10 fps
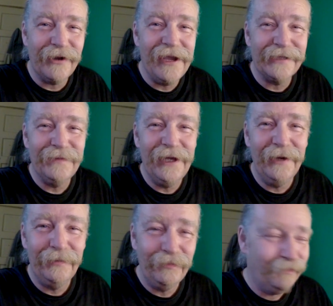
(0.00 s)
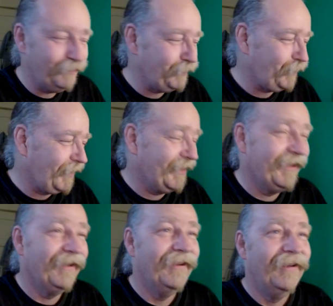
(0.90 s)
cracks me up. He did absolutely no
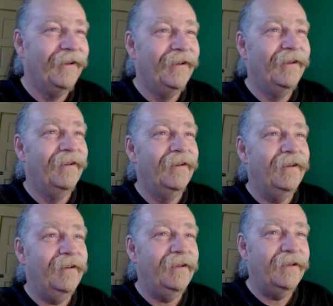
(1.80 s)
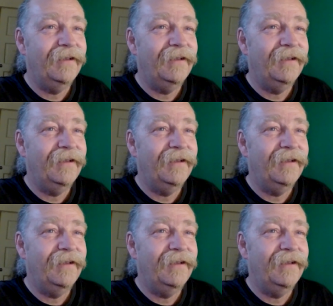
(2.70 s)
research, none. Uh,